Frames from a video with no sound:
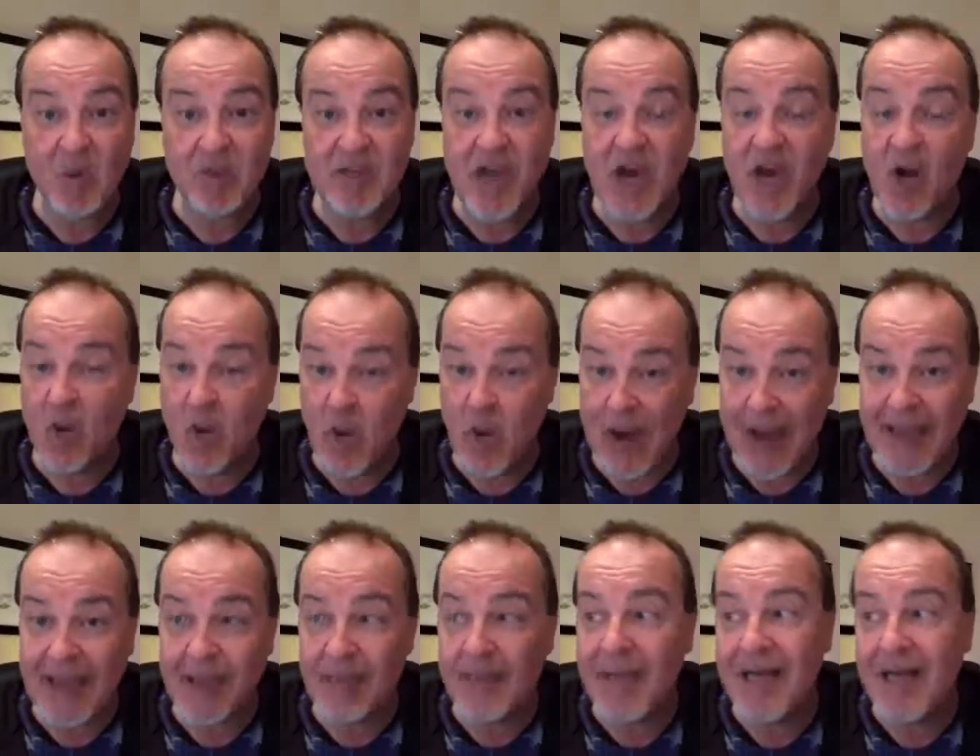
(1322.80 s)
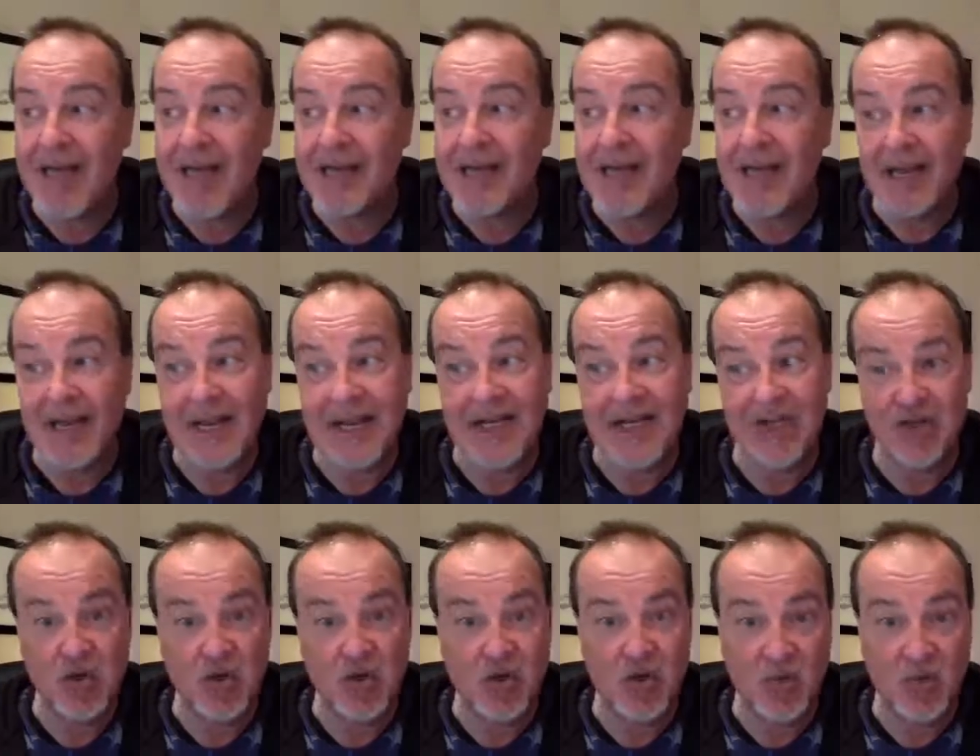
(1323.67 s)
was a quiet man, like
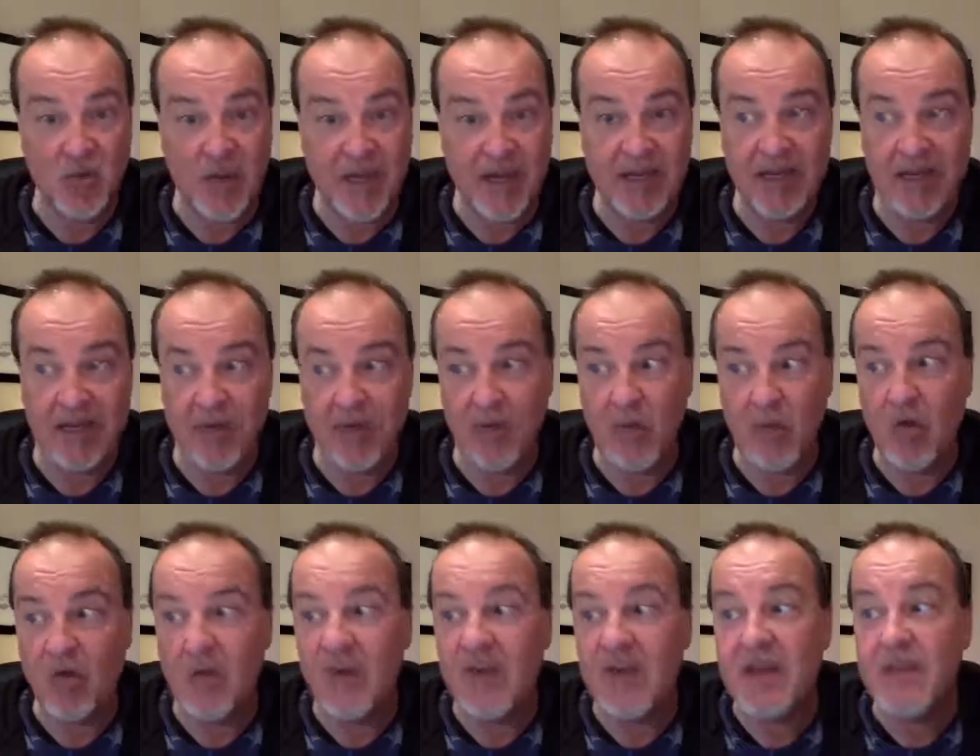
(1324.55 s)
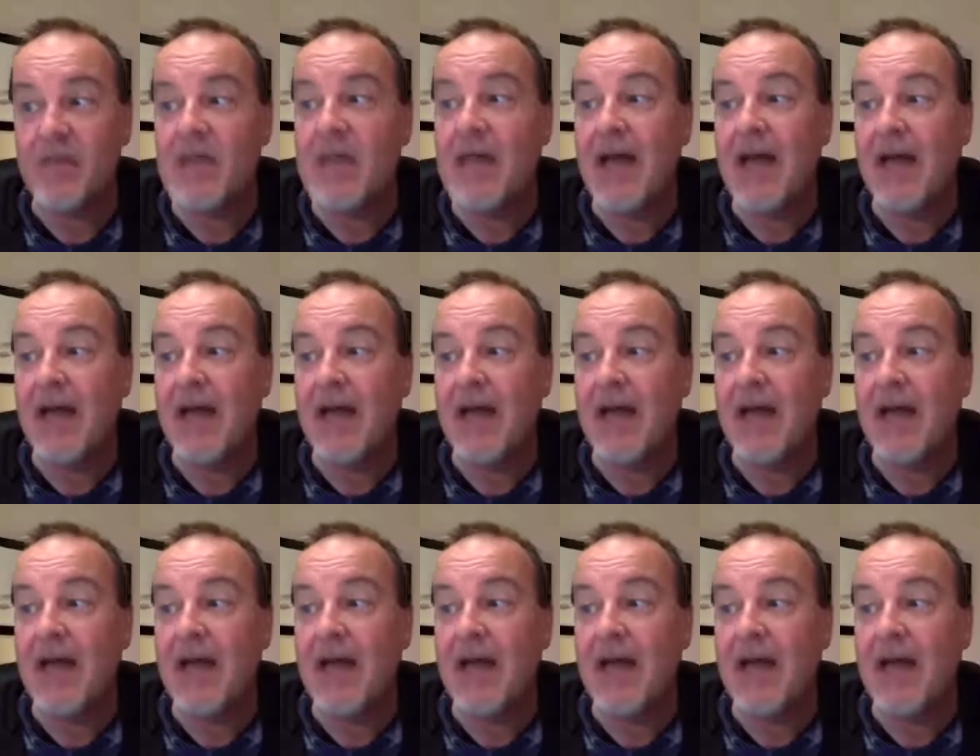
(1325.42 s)
John Wayne in the movie,